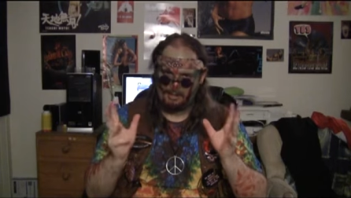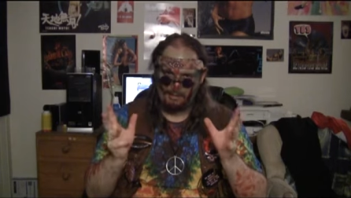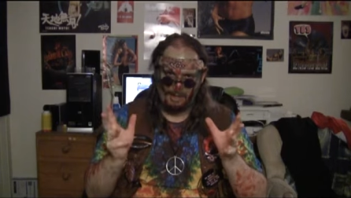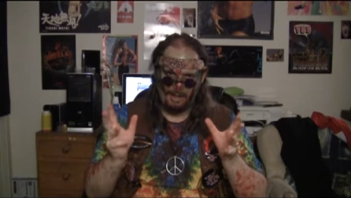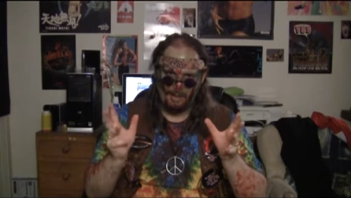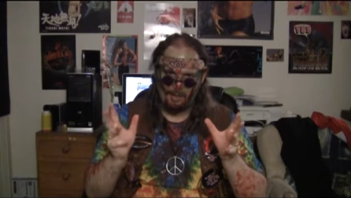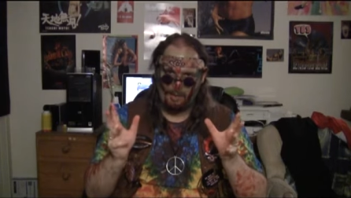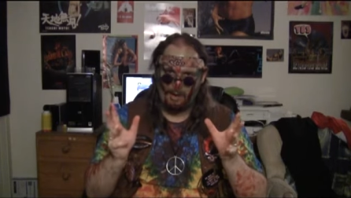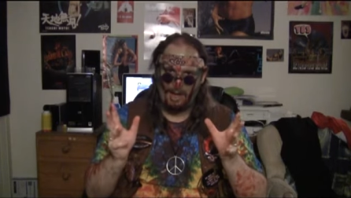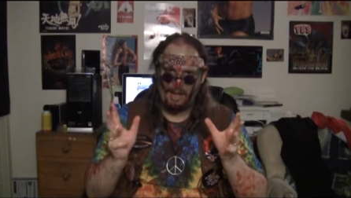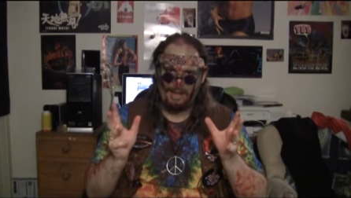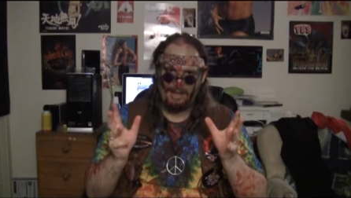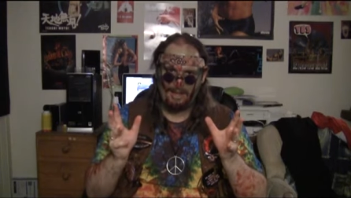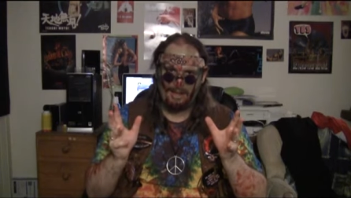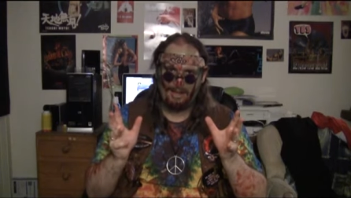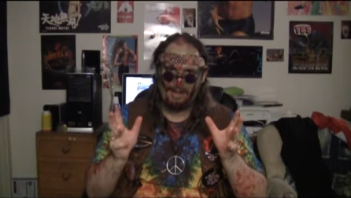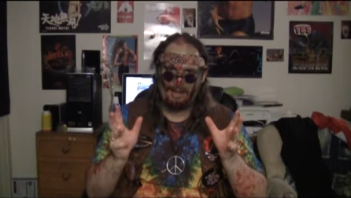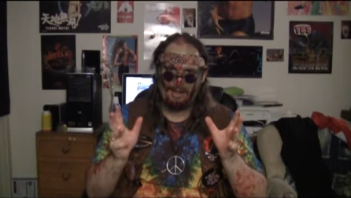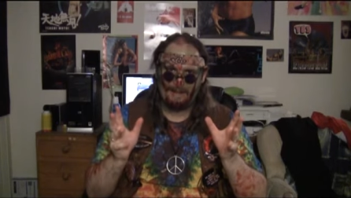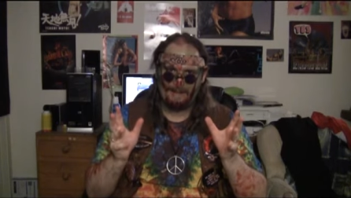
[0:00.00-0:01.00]
But I want
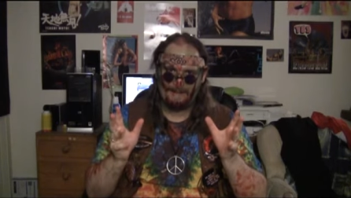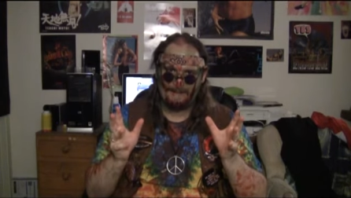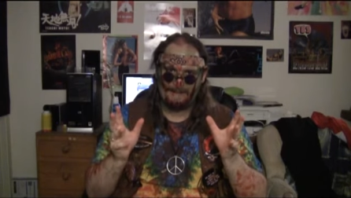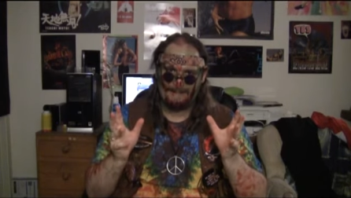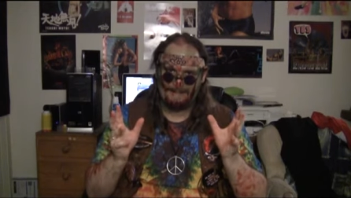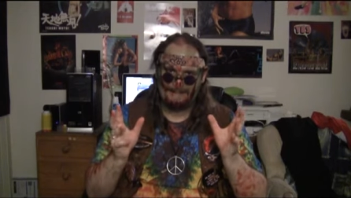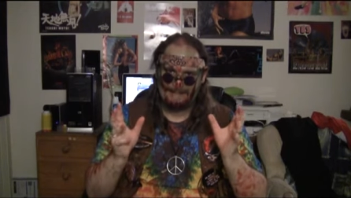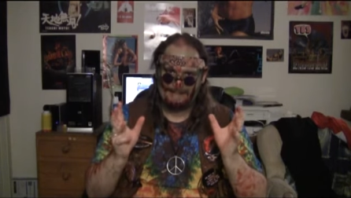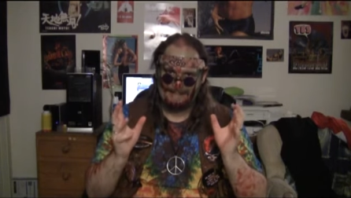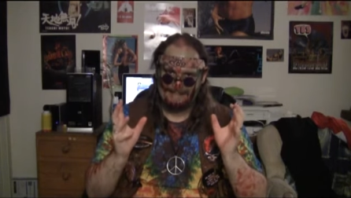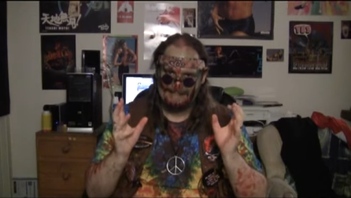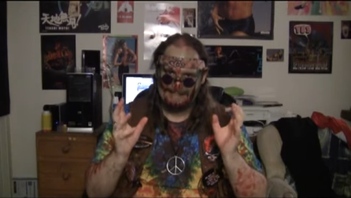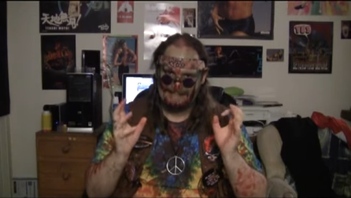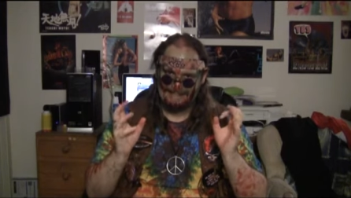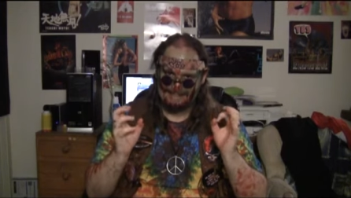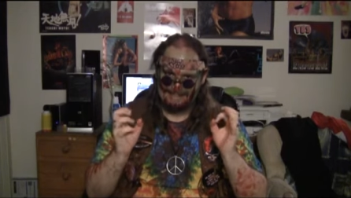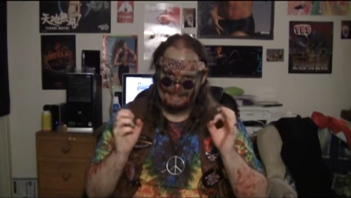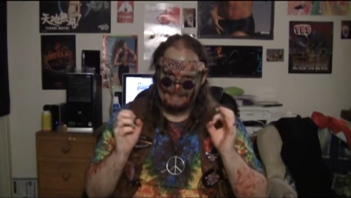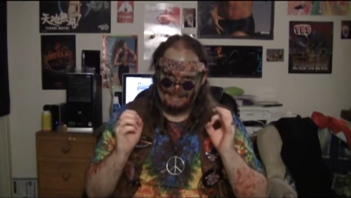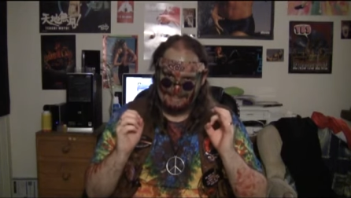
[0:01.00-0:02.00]
y'all
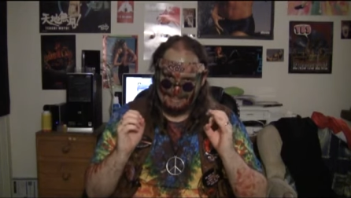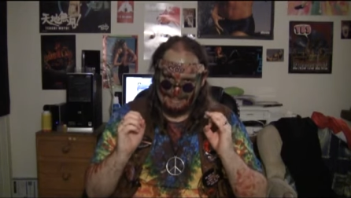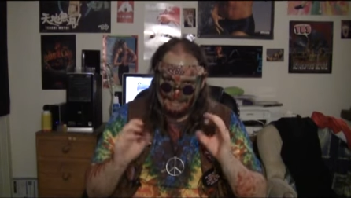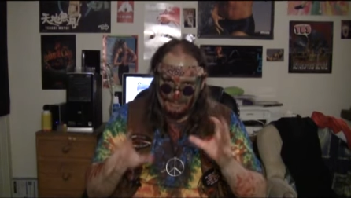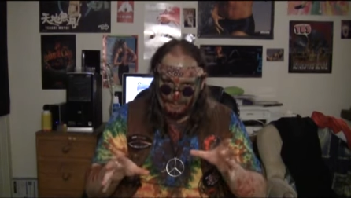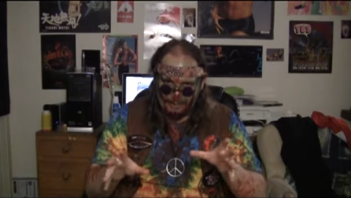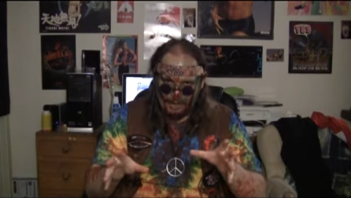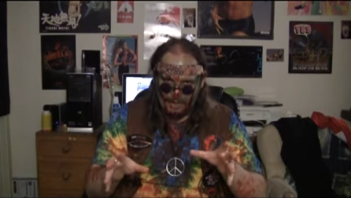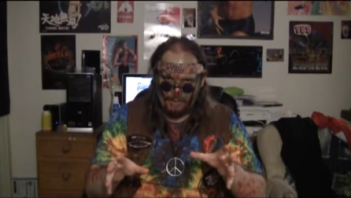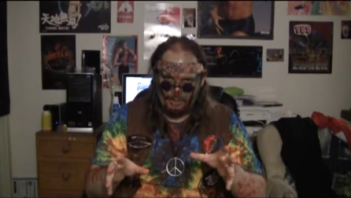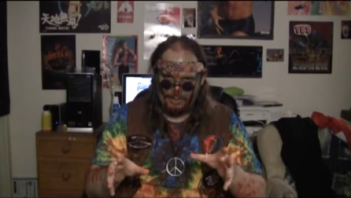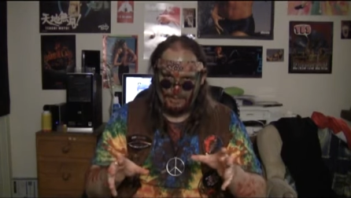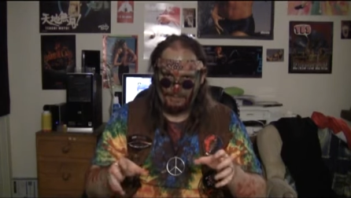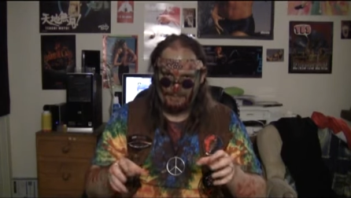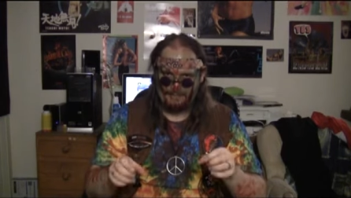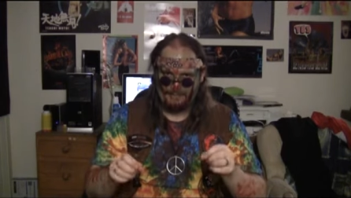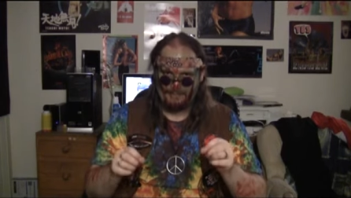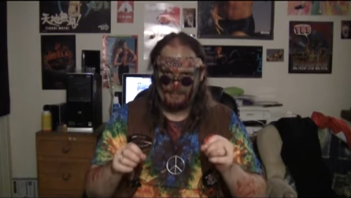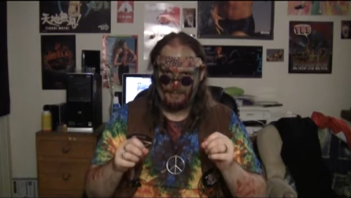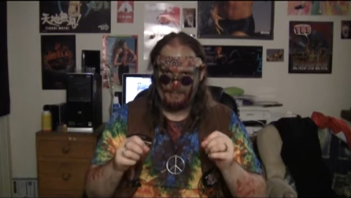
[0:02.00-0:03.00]
to vote
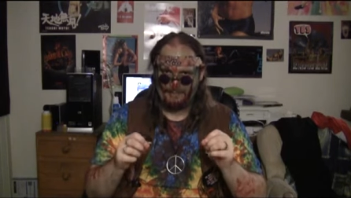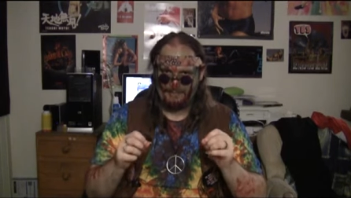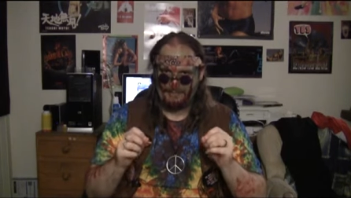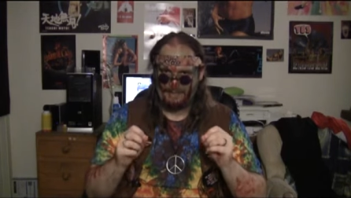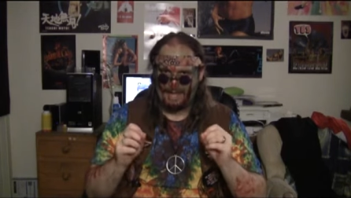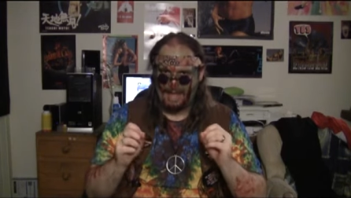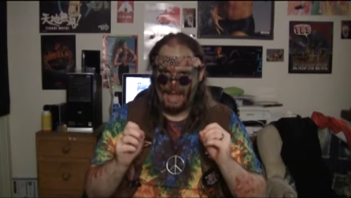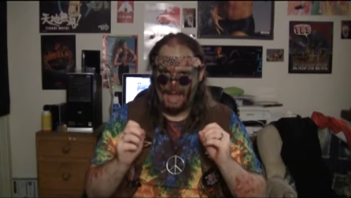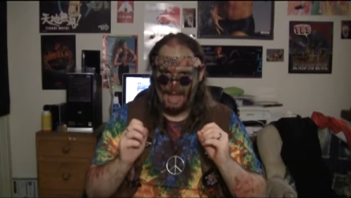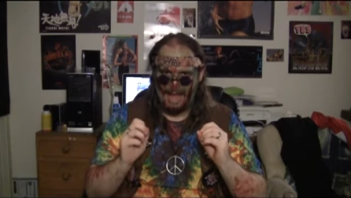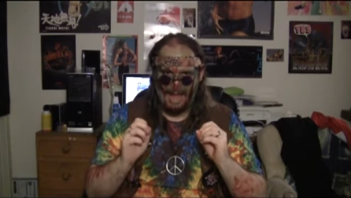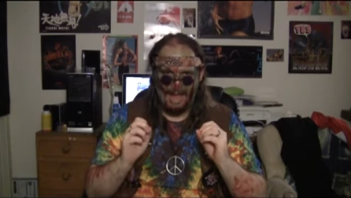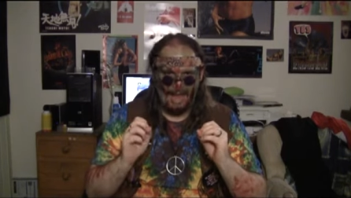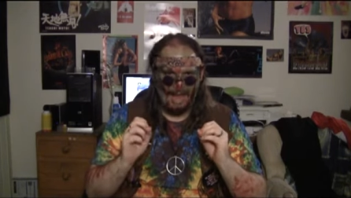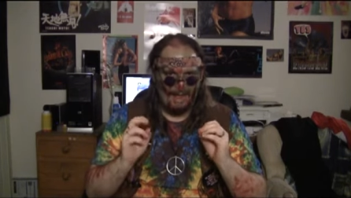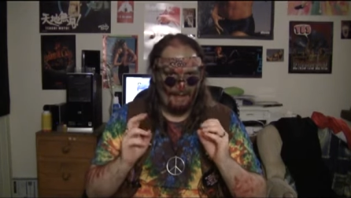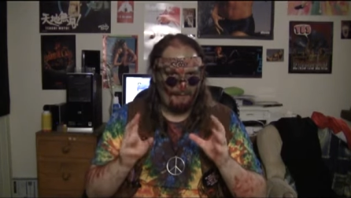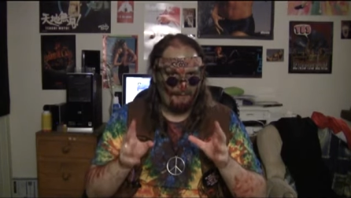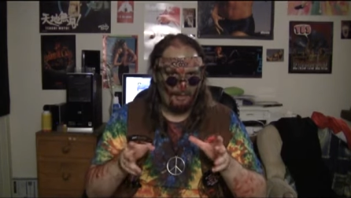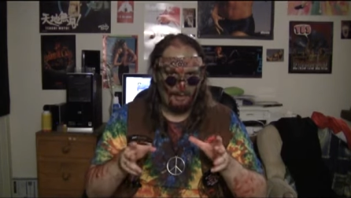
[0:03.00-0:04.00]

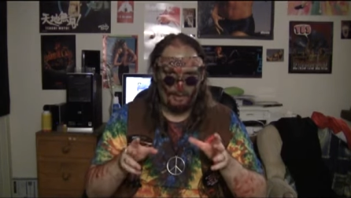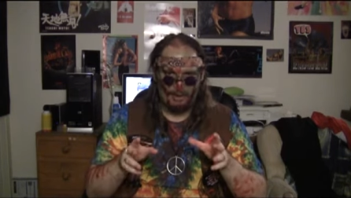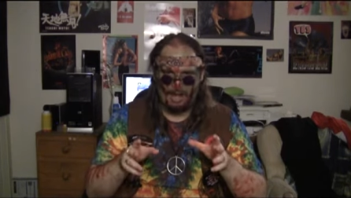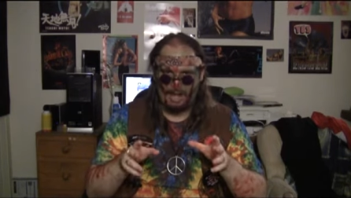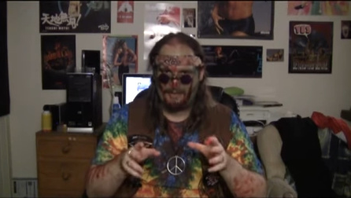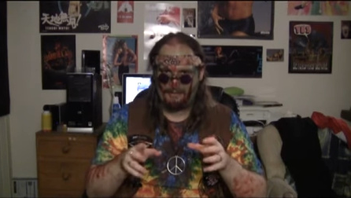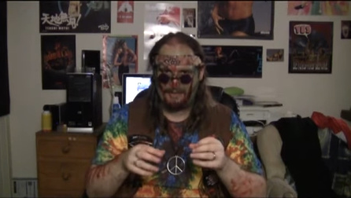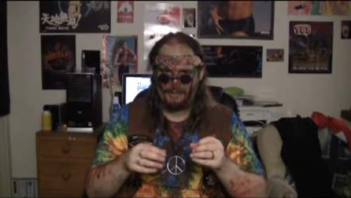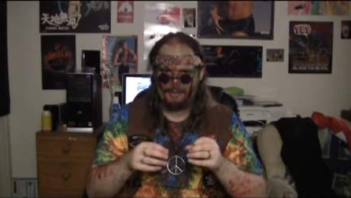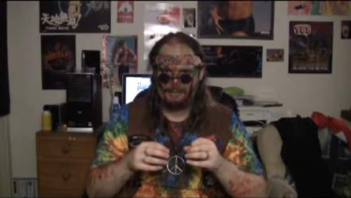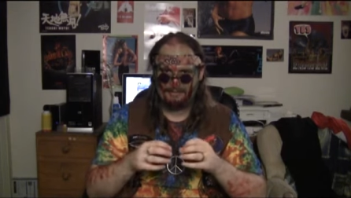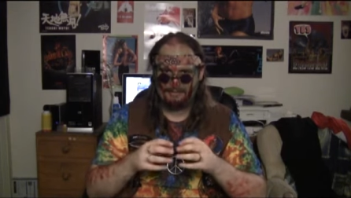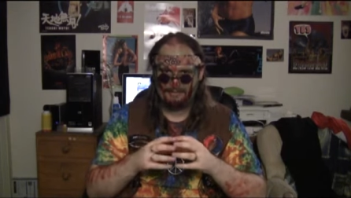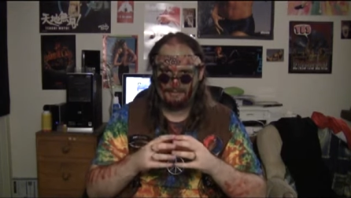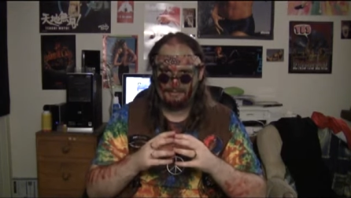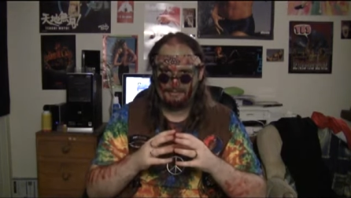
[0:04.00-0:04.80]
and vote often.